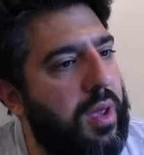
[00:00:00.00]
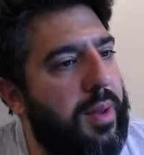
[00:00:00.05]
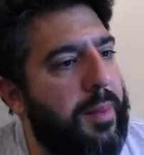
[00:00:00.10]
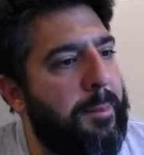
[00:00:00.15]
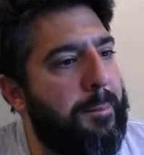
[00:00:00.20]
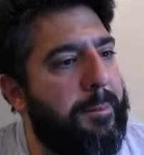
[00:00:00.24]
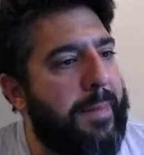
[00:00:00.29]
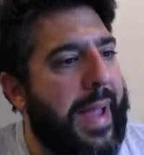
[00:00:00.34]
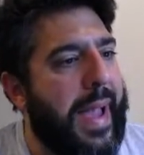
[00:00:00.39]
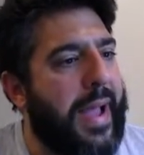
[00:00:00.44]

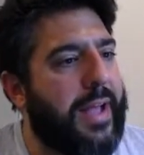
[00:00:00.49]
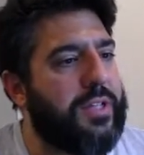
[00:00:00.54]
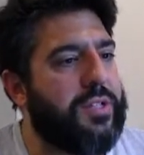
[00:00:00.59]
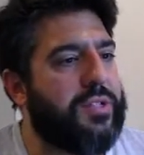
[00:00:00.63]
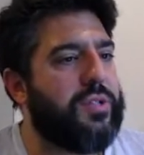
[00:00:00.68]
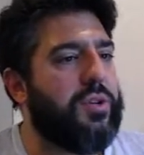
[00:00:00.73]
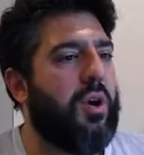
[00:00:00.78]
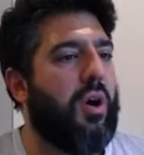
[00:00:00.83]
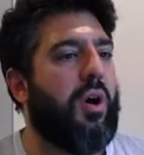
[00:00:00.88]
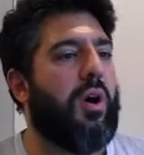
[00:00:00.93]

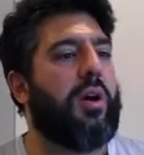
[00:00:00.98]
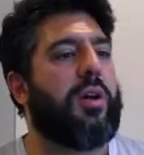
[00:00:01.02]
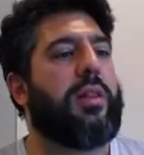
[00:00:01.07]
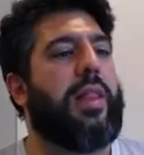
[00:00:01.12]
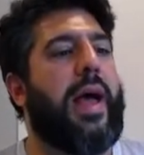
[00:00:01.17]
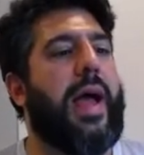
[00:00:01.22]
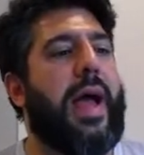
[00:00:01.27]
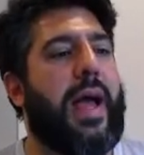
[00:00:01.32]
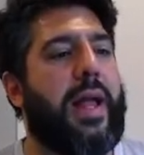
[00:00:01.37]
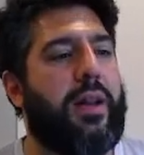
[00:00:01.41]
Max
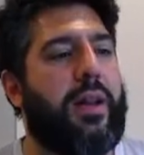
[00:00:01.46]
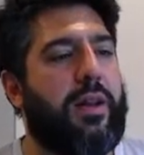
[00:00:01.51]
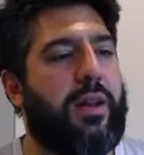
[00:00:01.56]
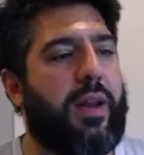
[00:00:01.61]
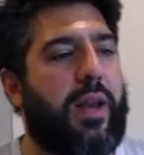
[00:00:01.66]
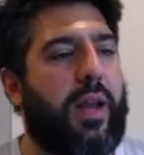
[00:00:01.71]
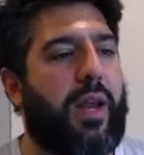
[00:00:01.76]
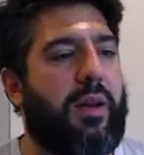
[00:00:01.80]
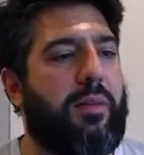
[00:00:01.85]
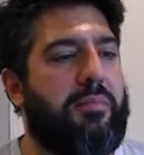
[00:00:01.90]
RLAT
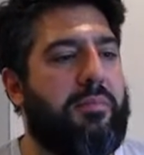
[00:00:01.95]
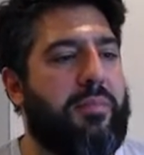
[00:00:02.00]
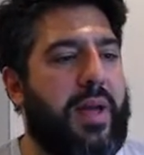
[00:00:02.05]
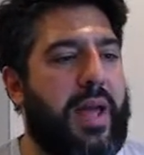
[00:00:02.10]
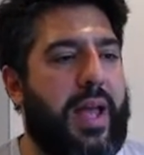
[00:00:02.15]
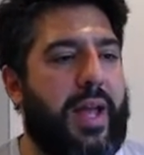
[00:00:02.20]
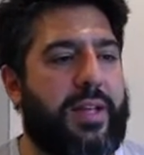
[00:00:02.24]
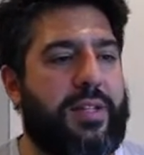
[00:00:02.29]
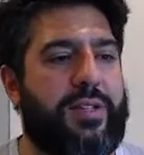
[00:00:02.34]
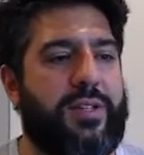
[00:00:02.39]
and
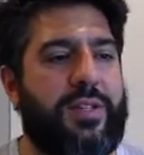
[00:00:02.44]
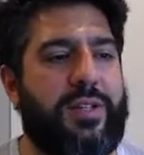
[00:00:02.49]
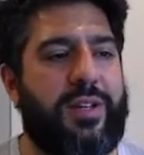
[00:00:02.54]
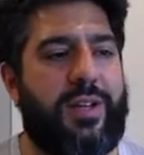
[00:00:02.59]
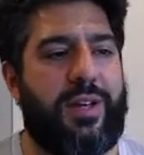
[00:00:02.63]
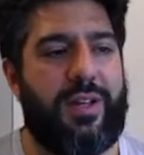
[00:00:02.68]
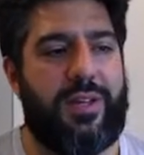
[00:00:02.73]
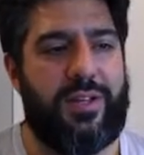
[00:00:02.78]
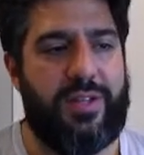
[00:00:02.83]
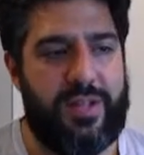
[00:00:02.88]
max
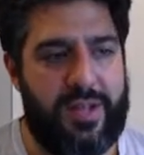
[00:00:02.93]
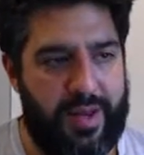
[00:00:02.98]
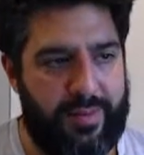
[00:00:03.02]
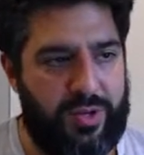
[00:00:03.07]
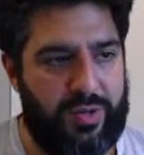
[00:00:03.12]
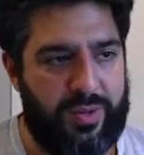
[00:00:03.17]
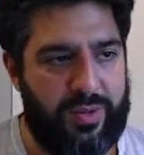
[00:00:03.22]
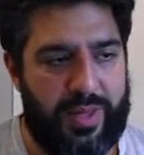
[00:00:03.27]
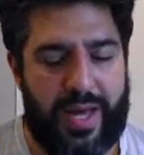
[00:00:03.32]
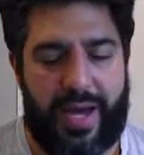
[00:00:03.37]

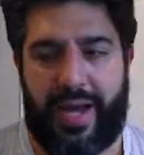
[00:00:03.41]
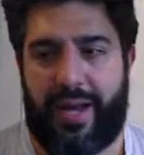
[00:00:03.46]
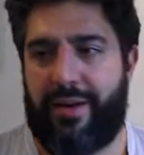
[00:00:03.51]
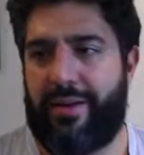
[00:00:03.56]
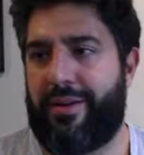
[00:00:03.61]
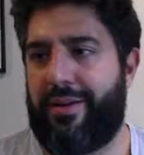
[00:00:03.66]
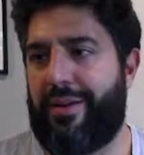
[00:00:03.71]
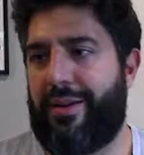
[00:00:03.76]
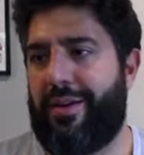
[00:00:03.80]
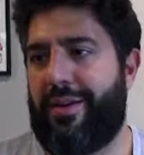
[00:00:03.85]
WLAT.
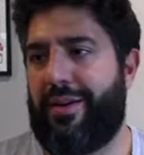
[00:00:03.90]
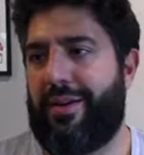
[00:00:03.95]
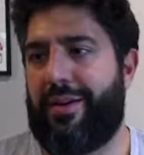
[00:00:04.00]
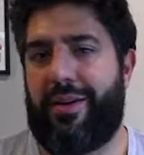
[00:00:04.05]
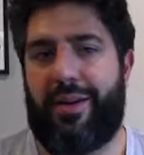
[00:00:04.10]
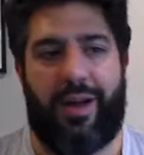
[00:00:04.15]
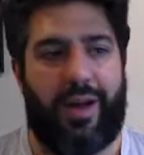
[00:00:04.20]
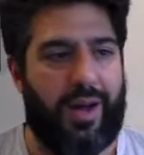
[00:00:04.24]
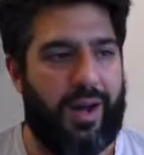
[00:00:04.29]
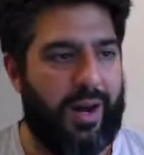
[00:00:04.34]

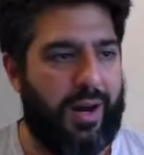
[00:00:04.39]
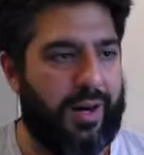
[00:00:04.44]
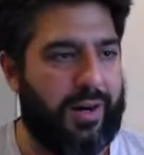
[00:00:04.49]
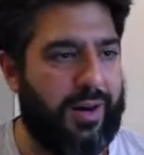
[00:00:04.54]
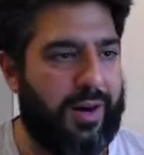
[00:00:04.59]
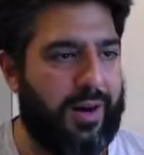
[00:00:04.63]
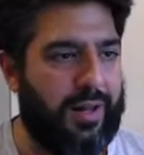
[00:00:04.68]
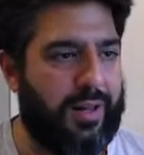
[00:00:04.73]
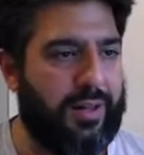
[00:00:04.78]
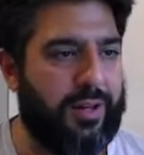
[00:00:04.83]

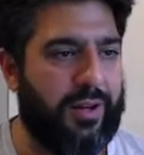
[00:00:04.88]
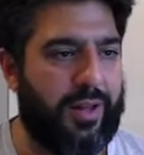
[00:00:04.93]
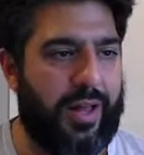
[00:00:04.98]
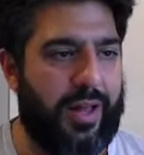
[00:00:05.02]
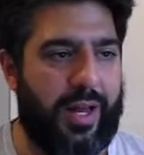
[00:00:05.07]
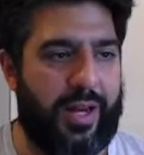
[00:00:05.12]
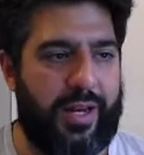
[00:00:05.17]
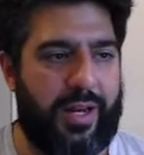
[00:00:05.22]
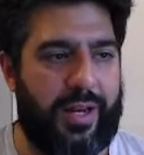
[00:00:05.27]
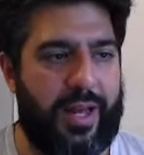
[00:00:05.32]
Clearly, I
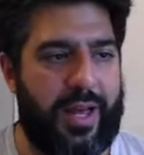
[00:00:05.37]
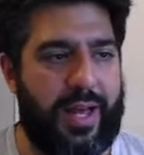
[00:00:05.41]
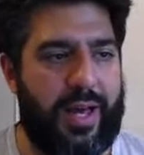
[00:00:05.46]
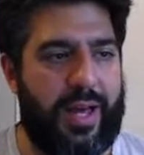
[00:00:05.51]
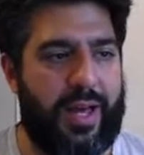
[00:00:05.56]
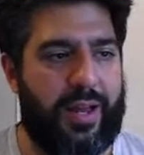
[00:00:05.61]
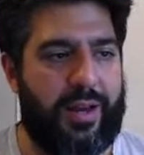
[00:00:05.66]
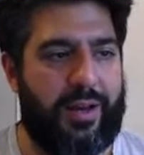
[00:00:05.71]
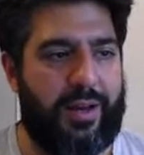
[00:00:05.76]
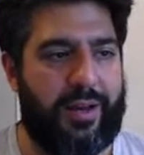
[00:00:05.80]
need to
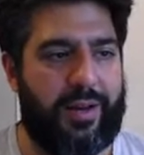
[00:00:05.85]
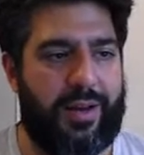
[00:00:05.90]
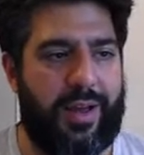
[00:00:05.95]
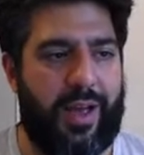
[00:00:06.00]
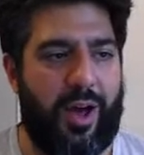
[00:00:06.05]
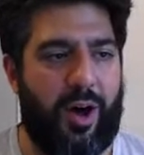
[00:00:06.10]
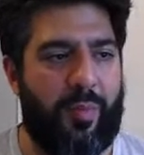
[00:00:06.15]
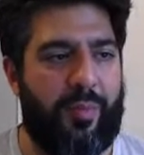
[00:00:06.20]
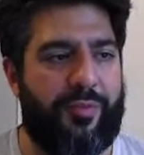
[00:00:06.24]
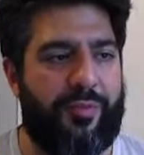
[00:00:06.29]
add
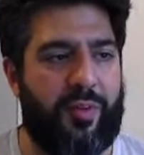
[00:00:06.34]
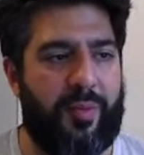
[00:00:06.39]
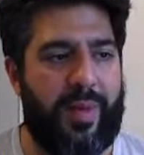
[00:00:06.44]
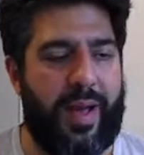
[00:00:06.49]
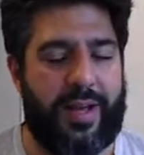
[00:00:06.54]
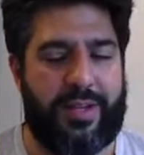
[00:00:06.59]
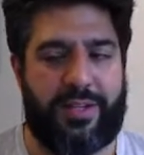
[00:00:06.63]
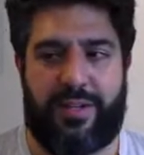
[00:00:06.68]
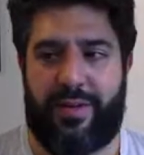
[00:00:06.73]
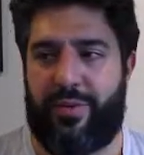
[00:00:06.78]
help for
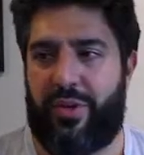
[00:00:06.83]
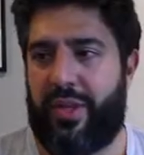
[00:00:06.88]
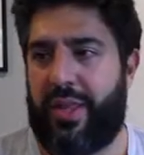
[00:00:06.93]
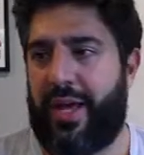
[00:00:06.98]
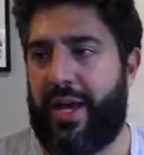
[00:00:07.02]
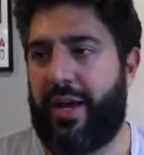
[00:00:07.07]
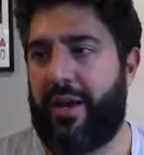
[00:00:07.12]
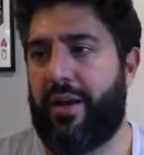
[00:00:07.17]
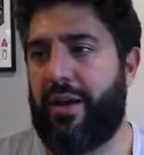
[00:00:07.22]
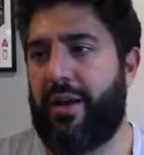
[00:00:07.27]
max
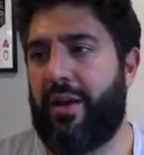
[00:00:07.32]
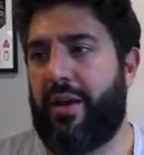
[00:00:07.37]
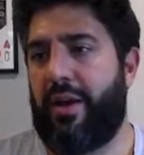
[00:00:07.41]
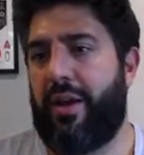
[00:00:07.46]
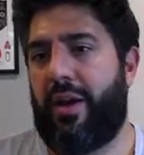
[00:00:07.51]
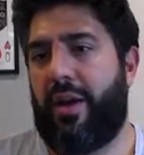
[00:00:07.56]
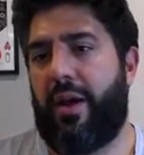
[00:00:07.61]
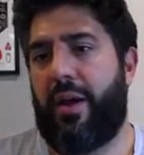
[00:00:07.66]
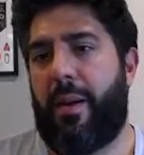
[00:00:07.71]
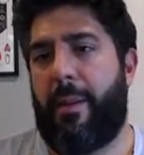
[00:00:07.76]
WLAT,
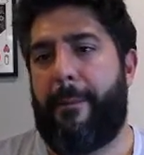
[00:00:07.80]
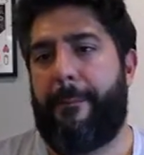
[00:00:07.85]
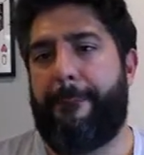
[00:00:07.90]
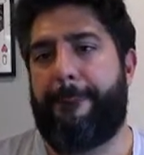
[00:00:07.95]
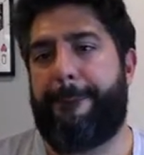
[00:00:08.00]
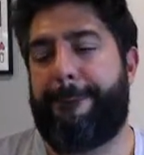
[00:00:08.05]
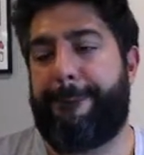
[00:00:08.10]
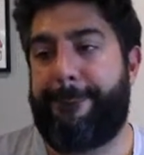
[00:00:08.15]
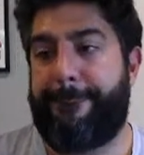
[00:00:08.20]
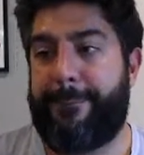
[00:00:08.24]

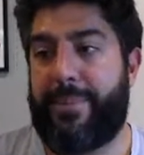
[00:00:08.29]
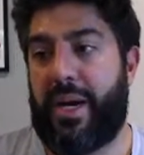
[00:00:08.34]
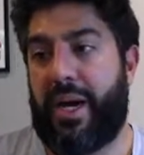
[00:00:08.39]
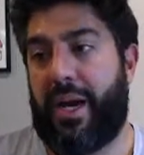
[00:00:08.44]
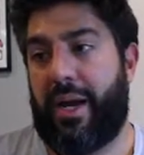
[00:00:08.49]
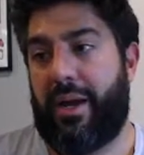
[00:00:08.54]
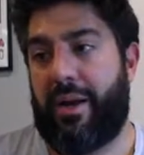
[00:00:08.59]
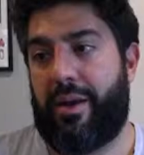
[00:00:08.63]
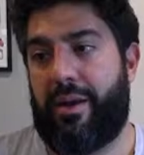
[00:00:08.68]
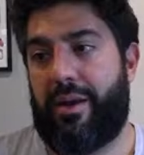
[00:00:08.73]

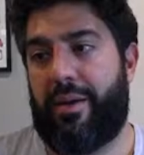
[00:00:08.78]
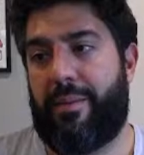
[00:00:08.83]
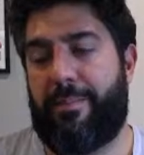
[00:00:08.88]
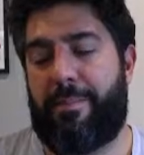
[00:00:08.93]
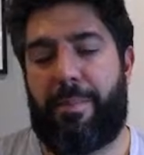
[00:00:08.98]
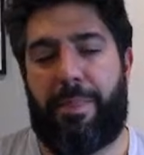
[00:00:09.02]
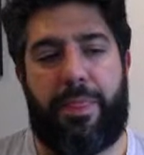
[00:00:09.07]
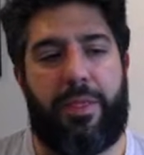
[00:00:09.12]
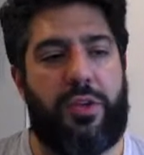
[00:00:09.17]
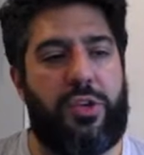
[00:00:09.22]
but
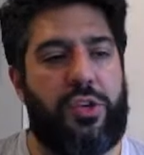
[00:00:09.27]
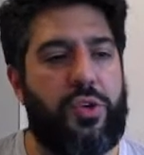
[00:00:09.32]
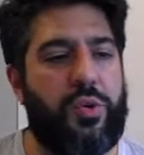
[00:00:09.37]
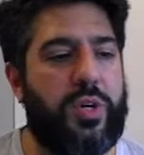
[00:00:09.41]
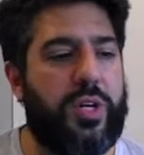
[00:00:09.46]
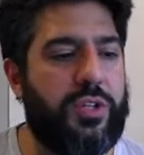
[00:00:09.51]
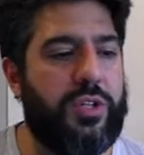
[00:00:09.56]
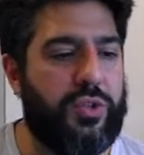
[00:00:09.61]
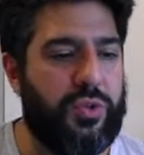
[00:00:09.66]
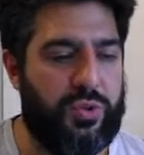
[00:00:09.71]
you
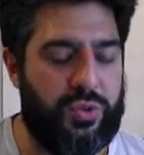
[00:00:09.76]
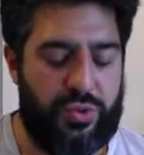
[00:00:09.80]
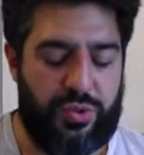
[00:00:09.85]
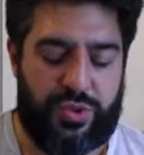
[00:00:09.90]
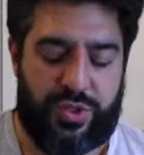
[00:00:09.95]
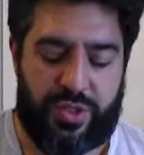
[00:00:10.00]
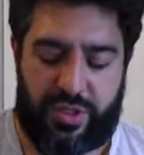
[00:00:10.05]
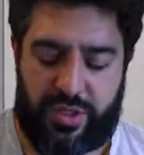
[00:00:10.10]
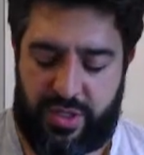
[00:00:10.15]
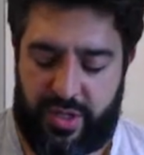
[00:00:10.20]
can do
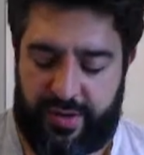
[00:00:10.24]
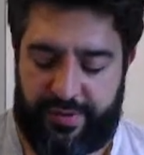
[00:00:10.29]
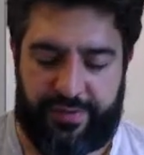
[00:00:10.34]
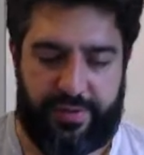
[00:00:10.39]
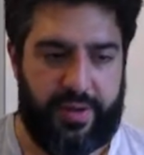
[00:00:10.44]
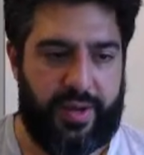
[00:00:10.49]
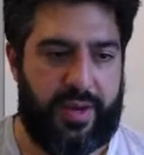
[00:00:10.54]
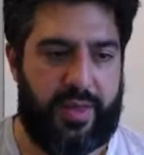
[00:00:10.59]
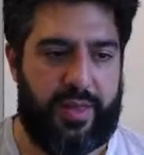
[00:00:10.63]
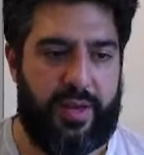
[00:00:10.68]
stuff
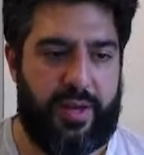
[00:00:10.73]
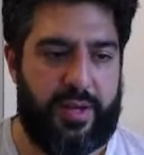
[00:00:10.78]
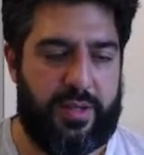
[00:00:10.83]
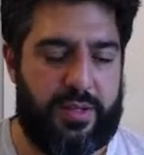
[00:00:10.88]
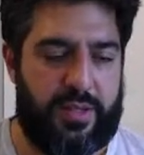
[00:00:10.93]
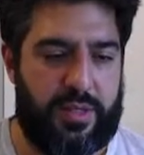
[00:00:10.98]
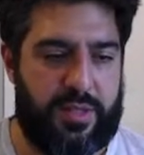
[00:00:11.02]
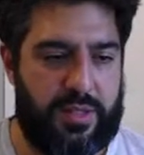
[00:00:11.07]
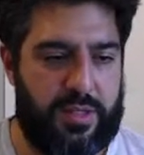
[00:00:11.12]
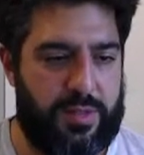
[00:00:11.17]
like this.
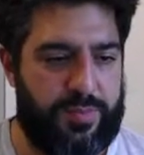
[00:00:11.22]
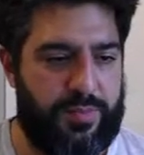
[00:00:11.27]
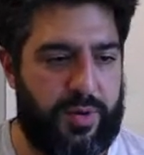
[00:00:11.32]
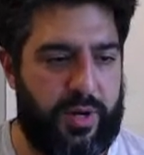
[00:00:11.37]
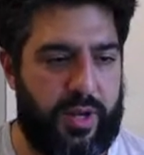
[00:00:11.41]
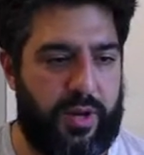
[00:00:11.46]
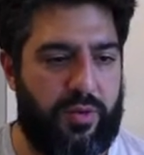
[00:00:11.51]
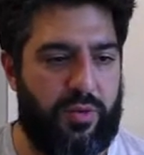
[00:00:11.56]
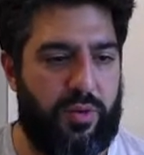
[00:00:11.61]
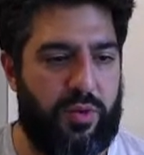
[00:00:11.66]
This is
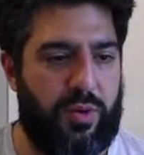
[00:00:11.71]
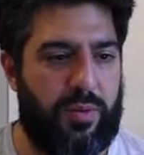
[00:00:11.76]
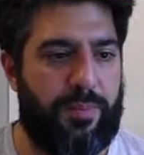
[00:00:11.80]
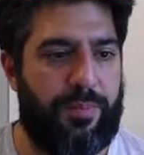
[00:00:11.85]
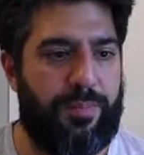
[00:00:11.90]
pretty cool.